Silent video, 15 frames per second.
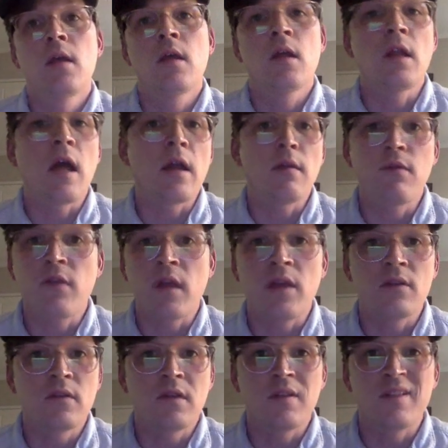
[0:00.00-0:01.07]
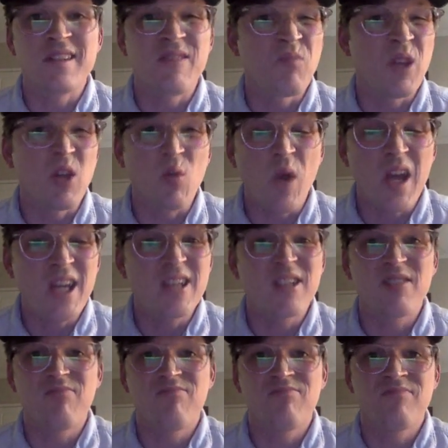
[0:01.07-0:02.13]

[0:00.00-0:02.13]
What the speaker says: A lot of things can simply wait.